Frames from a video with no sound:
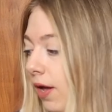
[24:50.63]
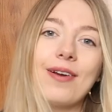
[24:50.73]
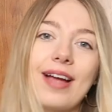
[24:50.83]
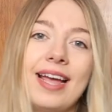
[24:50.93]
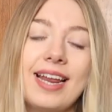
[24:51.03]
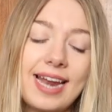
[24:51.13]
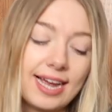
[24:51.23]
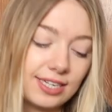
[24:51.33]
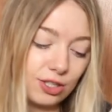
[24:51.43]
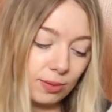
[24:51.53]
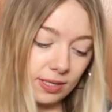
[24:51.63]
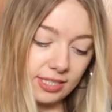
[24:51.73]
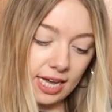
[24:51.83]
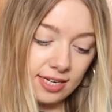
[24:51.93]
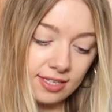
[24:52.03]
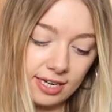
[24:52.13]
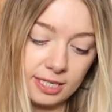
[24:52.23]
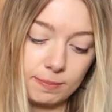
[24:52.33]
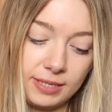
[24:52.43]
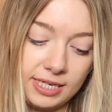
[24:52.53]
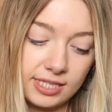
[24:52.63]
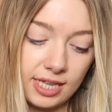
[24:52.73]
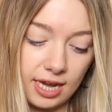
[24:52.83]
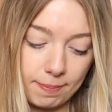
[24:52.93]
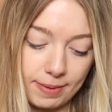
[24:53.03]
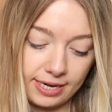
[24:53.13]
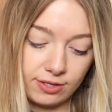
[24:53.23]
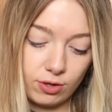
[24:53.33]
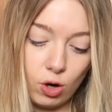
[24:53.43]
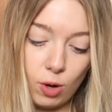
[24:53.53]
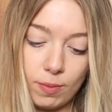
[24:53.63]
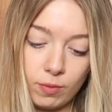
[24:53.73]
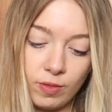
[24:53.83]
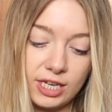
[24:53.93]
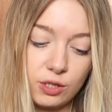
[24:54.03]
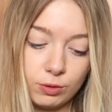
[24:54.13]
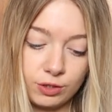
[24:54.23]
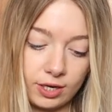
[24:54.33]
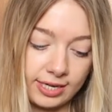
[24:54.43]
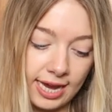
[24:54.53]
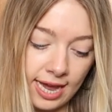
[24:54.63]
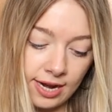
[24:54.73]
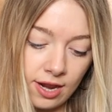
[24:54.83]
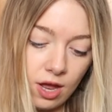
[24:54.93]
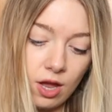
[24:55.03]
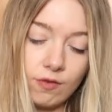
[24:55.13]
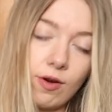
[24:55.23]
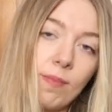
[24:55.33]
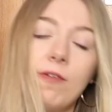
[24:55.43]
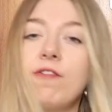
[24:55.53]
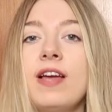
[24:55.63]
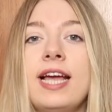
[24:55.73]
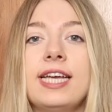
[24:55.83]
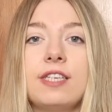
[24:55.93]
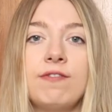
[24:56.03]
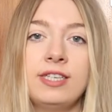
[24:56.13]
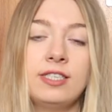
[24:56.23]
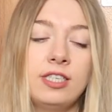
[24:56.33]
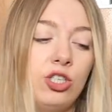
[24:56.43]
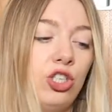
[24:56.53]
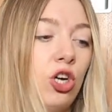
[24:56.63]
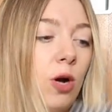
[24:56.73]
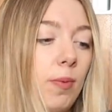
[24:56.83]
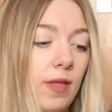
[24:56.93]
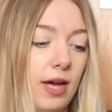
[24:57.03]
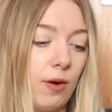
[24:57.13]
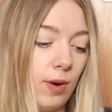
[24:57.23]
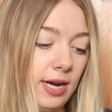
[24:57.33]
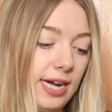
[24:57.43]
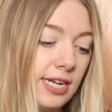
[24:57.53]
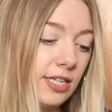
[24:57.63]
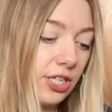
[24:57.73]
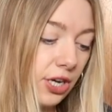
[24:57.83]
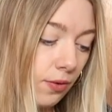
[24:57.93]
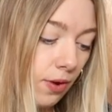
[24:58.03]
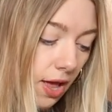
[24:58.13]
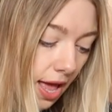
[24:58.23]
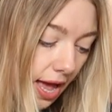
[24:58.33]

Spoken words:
Okay, next up, the second to last piece that I picked up. This was again from the first vintage shop that I went into.